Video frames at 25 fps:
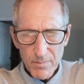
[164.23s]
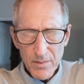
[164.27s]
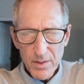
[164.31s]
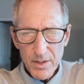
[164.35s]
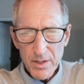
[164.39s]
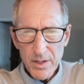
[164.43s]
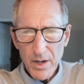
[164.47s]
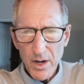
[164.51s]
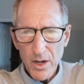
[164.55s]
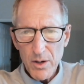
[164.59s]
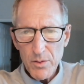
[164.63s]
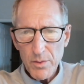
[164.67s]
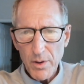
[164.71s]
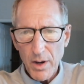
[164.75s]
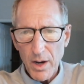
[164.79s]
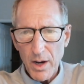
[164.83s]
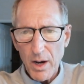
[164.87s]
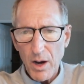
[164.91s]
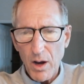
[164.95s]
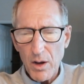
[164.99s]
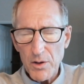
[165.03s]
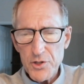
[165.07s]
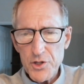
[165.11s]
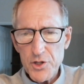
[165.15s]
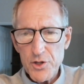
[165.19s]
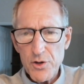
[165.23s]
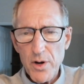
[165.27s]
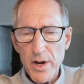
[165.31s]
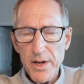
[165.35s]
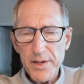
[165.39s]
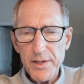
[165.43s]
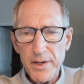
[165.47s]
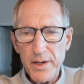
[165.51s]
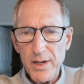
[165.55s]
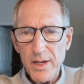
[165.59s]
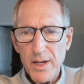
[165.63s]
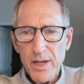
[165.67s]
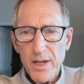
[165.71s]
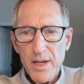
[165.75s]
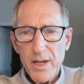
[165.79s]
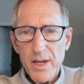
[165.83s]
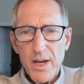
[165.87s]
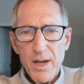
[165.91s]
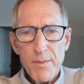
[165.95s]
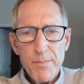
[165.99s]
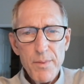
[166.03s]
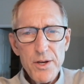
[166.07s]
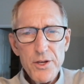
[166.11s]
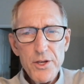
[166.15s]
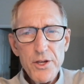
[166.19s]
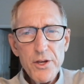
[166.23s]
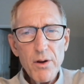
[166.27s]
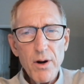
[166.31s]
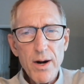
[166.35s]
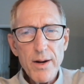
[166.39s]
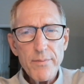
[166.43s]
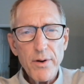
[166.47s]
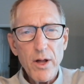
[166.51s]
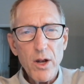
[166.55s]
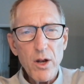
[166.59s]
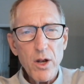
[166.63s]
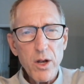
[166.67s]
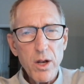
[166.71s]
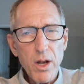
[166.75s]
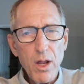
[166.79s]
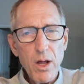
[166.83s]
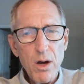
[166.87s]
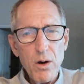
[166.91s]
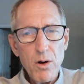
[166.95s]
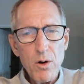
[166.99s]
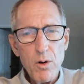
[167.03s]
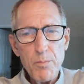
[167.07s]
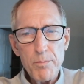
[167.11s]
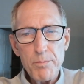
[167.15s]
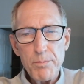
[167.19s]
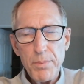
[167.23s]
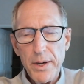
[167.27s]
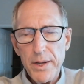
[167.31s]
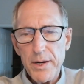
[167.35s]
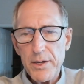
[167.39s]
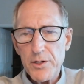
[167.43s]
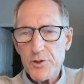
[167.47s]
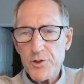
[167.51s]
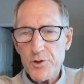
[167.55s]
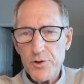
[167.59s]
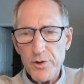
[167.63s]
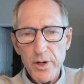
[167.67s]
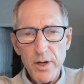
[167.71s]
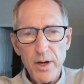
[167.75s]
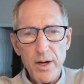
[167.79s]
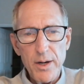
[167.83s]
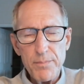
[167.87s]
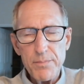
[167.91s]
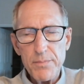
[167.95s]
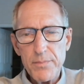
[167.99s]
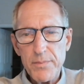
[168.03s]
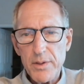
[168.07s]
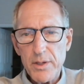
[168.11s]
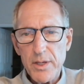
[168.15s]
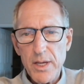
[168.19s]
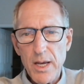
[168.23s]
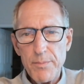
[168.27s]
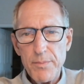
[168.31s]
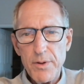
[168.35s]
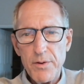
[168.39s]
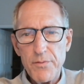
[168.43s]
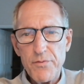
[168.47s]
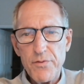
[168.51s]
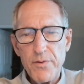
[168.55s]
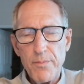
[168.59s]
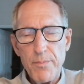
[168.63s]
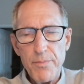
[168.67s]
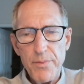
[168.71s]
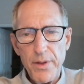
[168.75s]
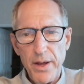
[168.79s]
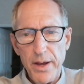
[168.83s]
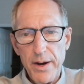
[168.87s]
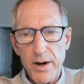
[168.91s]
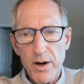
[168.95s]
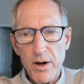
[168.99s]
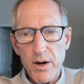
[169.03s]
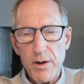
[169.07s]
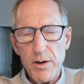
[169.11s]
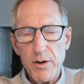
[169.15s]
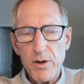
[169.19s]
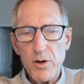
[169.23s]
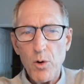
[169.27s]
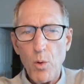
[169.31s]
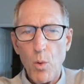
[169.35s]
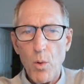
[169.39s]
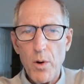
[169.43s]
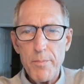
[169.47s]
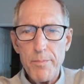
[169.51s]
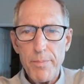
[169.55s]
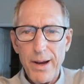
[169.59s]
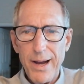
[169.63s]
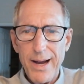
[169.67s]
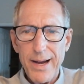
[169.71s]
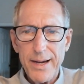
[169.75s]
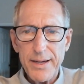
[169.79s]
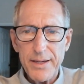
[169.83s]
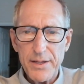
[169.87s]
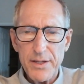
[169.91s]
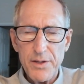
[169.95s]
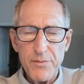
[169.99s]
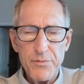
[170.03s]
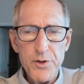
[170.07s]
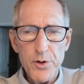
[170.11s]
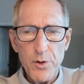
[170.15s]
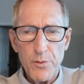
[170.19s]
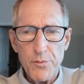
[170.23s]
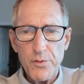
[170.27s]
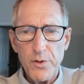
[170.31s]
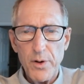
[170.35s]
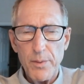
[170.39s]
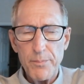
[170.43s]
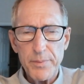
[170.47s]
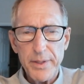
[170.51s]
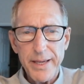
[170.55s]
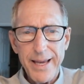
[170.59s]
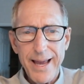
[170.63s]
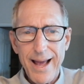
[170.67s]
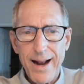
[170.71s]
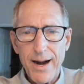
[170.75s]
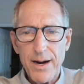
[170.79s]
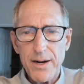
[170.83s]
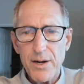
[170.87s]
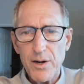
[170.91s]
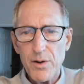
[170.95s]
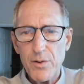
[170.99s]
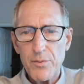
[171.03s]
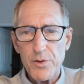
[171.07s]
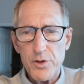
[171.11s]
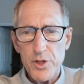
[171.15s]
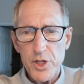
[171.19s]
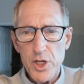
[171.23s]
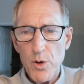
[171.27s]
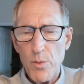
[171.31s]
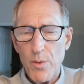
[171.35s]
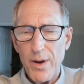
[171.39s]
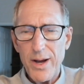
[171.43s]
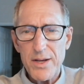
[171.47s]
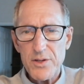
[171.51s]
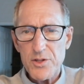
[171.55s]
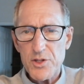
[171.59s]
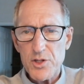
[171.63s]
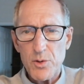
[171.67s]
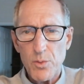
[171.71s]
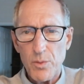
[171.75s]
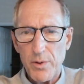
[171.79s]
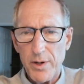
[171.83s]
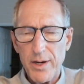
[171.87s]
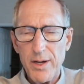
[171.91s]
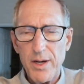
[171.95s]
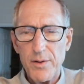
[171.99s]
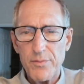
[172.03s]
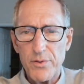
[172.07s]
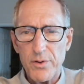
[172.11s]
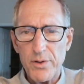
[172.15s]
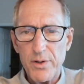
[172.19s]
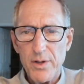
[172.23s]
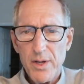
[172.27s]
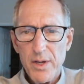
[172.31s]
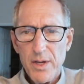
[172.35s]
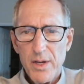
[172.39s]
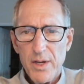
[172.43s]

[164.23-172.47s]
Australia, man, you're going to have a long butted trip coming from there, going back. If you're from Canada or the U.S. or whatever.